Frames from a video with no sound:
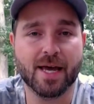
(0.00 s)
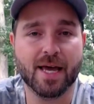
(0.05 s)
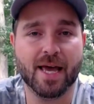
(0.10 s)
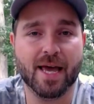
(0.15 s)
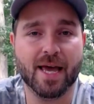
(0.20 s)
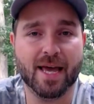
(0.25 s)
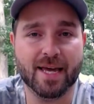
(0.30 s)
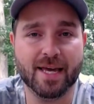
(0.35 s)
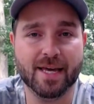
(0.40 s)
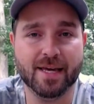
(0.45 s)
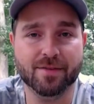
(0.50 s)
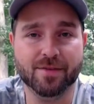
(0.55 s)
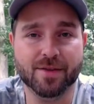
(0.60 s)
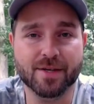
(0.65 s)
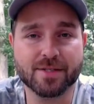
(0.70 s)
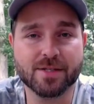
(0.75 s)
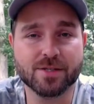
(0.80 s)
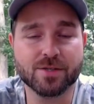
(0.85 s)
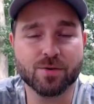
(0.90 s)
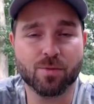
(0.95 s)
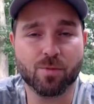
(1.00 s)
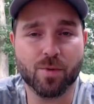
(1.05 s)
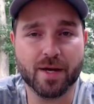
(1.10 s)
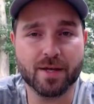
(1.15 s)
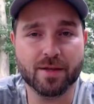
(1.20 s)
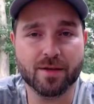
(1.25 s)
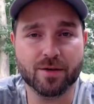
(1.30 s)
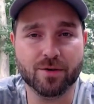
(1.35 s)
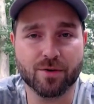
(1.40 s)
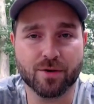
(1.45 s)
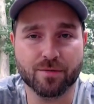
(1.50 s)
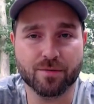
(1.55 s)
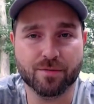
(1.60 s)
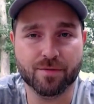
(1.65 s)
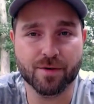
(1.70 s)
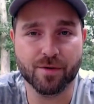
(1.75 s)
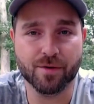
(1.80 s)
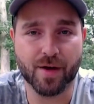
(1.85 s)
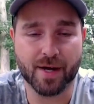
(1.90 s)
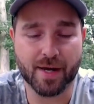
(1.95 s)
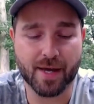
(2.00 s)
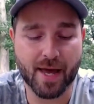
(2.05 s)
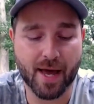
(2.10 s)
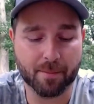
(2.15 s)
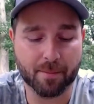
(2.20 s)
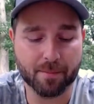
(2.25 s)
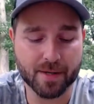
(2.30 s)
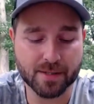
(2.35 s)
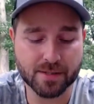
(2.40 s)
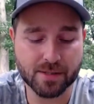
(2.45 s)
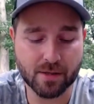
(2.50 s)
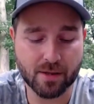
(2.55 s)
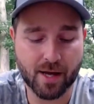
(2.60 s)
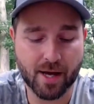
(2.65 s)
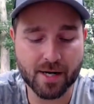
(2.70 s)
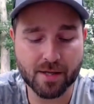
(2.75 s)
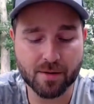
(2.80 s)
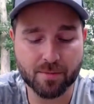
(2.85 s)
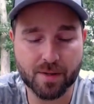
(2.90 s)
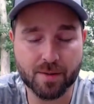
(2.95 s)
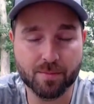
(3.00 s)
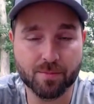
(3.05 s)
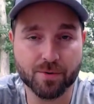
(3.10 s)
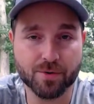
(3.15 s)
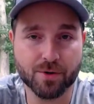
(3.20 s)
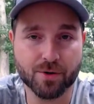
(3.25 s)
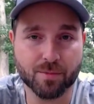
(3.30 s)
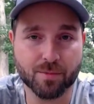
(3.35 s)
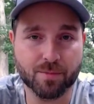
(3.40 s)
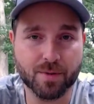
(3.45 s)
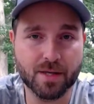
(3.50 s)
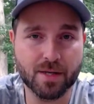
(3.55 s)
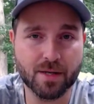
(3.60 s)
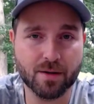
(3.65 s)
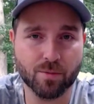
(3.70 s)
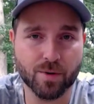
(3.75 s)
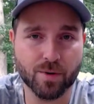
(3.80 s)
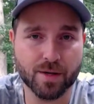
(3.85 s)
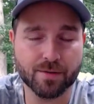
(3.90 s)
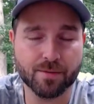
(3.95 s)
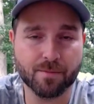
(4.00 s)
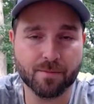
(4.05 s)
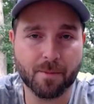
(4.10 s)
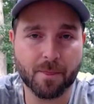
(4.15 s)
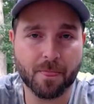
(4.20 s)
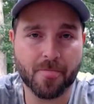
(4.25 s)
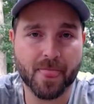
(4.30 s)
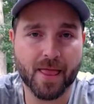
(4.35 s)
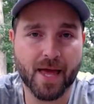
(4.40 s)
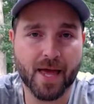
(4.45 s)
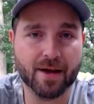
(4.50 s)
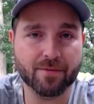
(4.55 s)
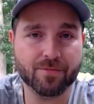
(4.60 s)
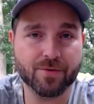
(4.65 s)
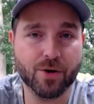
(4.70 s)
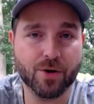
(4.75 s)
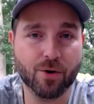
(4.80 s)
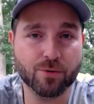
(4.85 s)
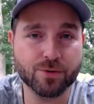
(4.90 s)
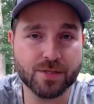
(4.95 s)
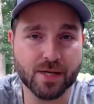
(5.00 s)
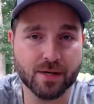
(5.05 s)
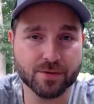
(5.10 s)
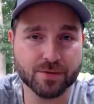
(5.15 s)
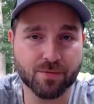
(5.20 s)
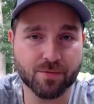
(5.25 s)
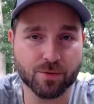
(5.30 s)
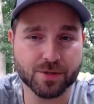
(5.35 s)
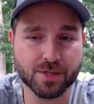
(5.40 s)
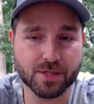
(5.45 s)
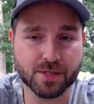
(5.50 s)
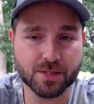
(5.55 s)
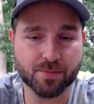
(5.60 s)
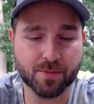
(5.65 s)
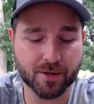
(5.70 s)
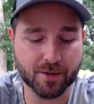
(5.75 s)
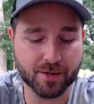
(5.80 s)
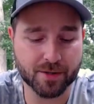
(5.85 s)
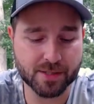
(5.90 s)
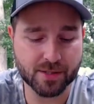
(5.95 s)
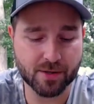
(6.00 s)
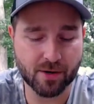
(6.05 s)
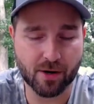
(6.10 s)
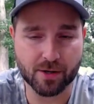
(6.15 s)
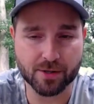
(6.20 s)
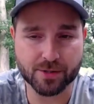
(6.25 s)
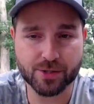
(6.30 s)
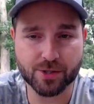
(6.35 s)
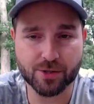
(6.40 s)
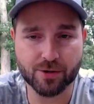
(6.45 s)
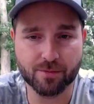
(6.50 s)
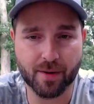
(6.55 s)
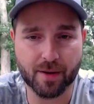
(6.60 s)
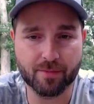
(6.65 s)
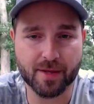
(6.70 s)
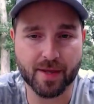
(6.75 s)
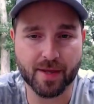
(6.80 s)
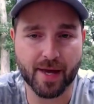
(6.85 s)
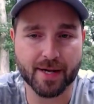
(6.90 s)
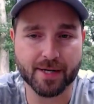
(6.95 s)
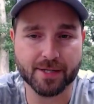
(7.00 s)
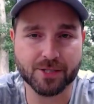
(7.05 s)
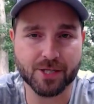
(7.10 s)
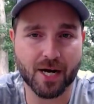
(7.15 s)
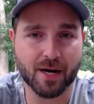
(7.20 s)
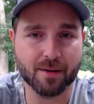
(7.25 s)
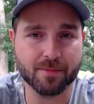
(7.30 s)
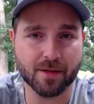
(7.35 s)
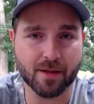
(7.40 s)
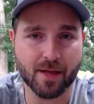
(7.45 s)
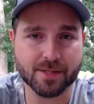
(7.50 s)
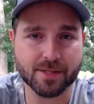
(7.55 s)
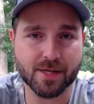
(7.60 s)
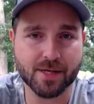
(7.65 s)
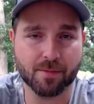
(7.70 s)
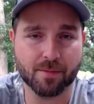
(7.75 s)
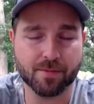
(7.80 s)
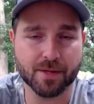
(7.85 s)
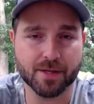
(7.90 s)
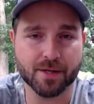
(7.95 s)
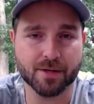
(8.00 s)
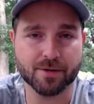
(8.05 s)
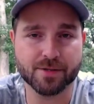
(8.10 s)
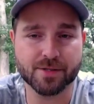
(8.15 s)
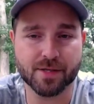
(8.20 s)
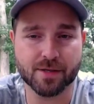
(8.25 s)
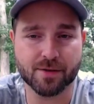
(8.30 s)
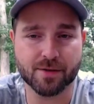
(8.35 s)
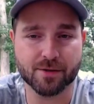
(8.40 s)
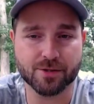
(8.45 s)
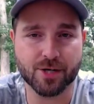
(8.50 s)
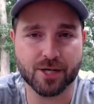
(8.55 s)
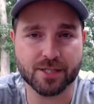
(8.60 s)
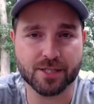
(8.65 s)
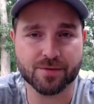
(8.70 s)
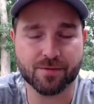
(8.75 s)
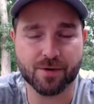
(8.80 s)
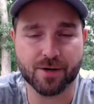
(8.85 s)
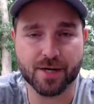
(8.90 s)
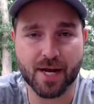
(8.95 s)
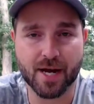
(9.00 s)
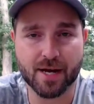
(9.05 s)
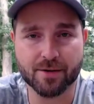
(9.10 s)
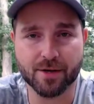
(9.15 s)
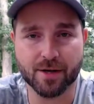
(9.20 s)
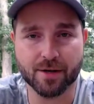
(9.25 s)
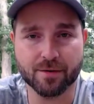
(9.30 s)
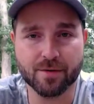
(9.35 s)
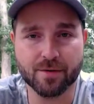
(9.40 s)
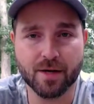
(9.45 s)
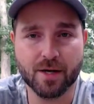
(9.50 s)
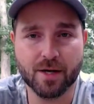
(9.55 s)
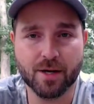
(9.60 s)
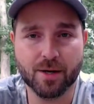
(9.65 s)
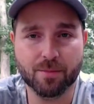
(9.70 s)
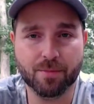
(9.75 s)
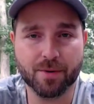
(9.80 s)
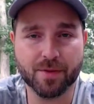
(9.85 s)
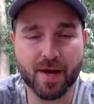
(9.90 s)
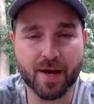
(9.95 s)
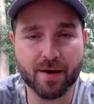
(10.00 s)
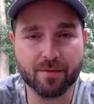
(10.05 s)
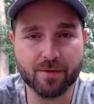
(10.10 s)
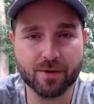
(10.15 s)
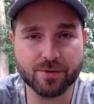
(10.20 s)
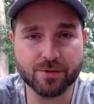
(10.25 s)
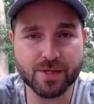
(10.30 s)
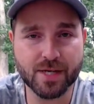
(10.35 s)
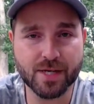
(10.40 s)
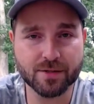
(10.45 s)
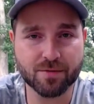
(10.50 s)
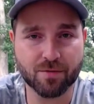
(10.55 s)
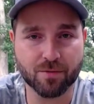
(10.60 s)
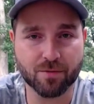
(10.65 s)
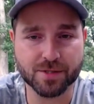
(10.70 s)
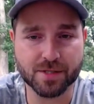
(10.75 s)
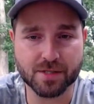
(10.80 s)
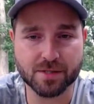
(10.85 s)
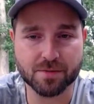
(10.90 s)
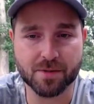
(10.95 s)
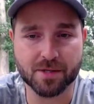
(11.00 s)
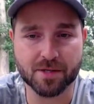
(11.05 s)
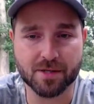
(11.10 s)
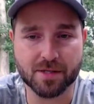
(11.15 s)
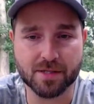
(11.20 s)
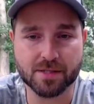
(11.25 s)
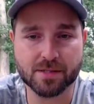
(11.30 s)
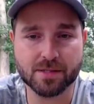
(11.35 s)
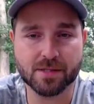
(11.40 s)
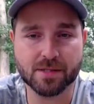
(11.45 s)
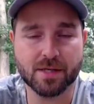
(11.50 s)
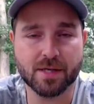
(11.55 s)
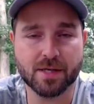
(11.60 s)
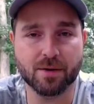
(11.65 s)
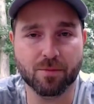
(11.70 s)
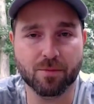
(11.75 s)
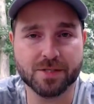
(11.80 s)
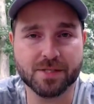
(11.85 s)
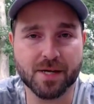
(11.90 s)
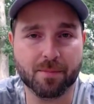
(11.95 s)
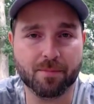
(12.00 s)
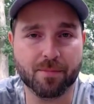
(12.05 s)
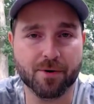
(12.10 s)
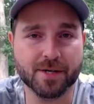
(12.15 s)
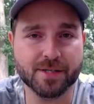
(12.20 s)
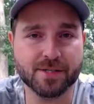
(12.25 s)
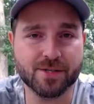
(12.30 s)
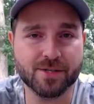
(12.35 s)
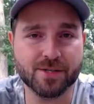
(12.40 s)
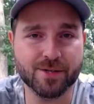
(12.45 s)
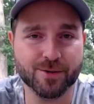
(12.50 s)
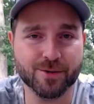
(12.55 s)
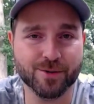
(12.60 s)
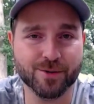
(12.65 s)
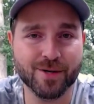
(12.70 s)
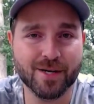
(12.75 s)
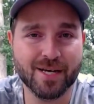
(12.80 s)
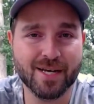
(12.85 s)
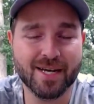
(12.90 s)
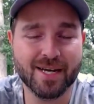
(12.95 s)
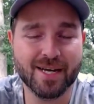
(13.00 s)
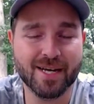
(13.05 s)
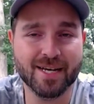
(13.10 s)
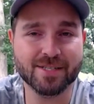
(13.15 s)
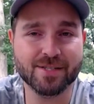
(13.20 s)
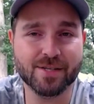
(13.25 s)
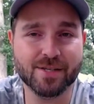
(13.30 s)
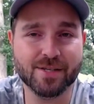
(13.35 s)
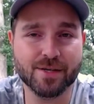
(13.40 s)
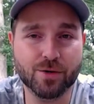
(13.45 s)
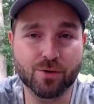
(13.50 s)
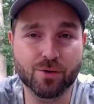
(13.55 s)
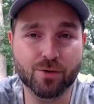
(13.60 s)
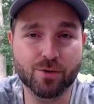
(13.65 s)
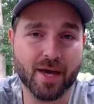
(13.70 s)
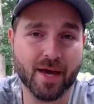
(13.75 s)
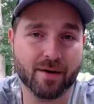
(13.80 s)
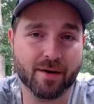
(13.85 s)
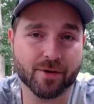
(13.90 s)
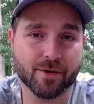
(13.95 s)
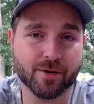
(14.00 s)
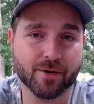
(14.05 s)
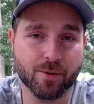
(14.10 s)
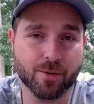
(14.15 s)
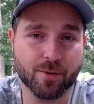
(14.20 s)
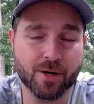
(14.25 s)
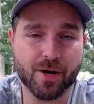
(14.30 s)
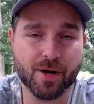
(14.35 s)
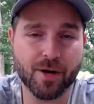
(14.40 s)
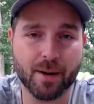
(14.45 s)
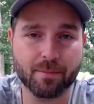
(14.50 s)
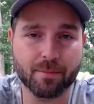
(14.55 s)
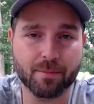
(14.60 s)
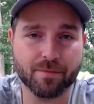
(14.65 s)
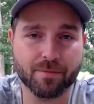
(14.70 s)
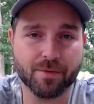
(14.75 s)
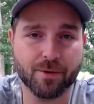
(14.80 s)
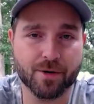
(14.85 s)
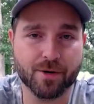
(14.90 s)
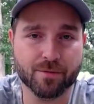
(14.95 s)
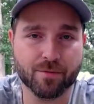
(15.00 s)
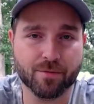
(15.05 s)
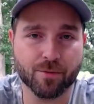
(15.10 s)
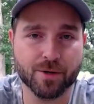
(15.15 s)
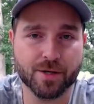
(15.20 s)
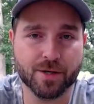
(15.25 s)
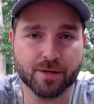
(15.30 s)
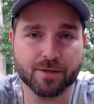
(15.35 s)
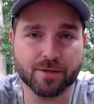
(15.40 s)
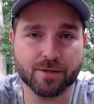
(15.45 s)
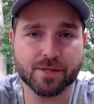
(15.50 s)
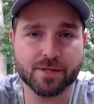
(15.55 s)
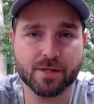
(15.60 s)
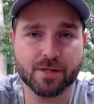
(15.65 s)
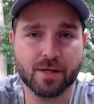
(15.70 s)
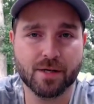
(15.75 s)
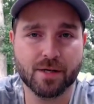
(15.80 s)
And this is a way that you can fill that gap, because a lot of the people you're competing with have no Salesforce experience at all. Sure, maybe they had a job the last couple of years that they're transferring out of, but they have no Salesforce experience. And what separates you is that you may have a career gap of 3 or 4 years,